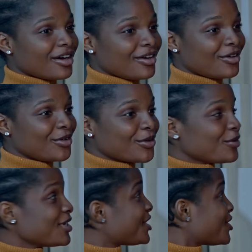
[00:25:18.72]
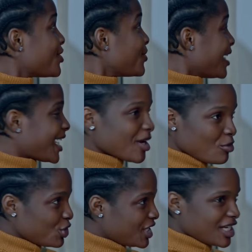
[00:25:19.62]
Oh, it's you that
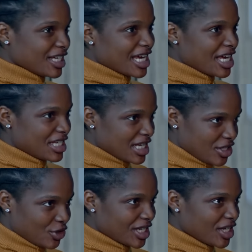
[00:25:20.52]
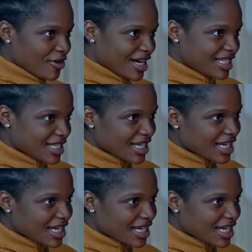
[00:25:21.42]
came with the agent the other day, right?